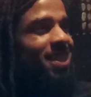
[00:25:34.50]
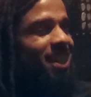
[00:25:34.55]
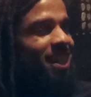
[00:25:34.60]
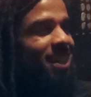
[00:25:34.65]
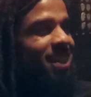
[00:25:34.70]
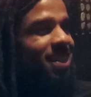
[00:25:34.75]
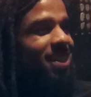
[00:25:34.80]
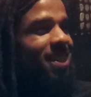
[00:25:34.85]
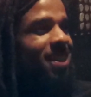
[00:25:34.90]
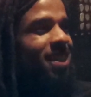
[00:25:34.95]

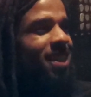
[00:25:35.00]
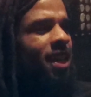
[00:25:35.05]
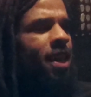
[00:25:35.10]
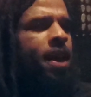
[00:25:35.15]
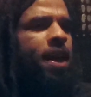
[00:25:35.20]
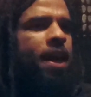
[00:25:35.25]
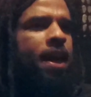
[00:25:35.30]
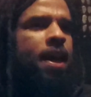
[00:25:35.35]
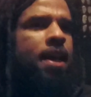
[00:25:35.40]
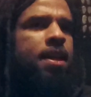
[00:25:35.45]
crazy.
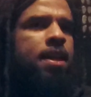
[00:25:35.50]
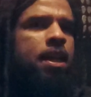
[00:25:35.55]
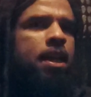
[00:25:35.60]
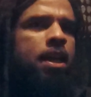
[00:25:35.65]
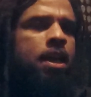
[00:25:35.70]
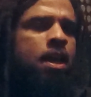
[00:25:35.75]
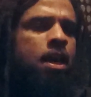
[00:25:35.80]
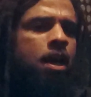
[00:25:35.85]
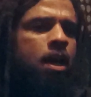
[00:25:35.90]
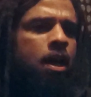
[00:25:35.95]
And
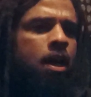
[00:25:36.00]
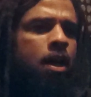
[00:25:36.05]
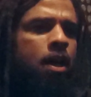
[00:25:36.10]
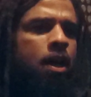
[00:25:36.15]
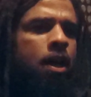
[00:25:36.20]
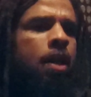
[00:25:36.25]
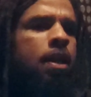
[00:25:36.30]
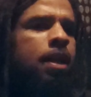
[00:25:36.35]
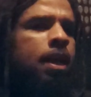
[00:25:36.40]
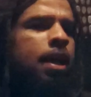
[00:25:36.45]
then
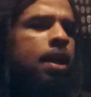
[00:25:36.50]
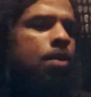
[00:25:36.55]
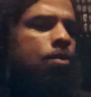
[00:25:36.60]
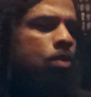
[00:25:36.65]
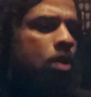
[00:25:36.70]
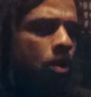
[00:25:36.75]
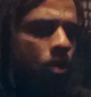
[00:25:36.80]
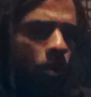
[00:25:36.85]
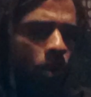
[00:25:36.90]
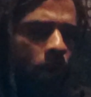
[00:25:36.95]
and
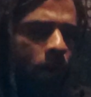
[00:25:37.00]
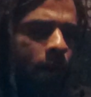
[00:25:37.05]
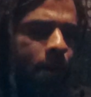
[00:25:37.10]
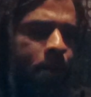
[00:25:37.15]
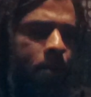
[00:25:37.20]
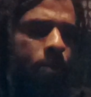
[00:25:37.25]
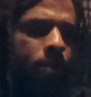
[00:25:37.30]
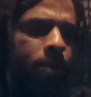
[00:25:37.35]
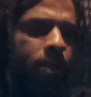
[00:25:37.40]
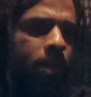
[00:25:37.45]
what
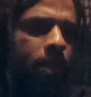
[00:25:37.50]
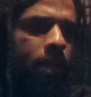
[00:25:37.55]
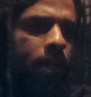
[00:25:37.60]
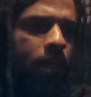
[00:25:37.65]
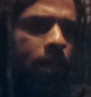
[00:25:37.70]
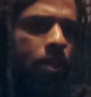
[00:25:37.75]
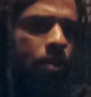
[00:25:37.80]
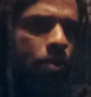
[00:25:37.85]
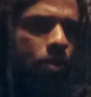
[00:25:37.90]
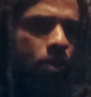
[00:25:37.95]
happened with that?
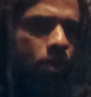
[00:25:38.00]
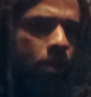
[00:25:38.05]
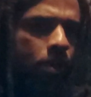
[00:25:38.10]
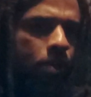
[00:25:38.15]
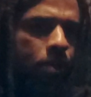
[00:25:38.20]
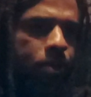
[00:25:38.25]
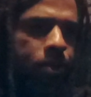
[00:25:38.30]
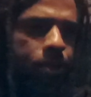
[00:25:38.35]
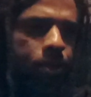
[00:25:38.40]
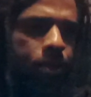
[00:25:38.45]
Like it
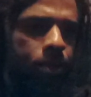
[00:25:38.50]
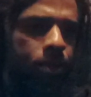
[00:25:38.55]
was